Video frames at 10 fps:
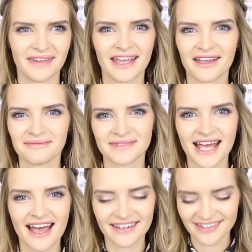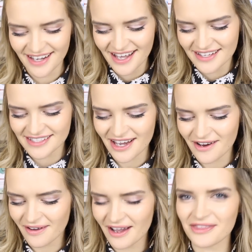year ten. So
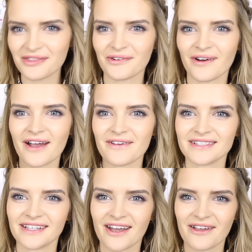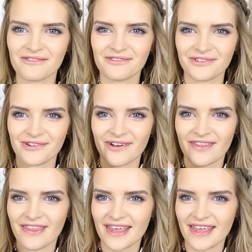I thought I would go for